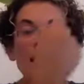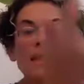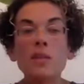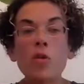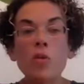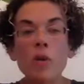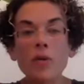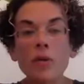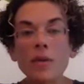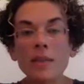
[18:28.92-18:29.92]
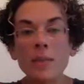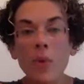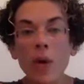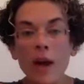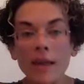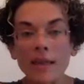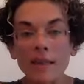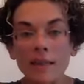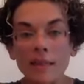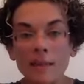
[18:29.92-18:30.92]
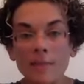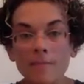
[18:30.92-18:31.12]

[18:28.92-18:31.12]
It's no longer a surprise,